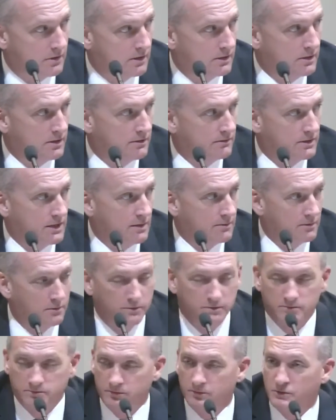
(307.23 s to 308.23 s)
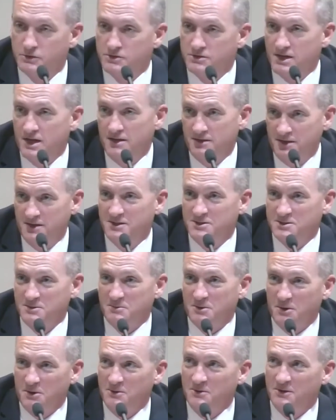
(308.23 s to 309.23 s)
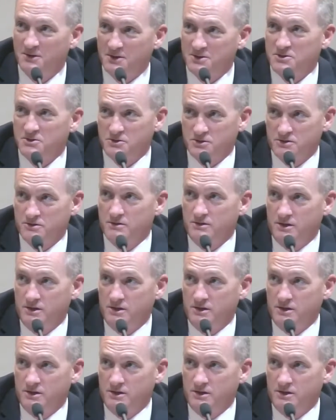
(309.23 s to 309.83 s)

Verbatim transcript: uh, you know, Deborah would, would say that it's a burden because there's,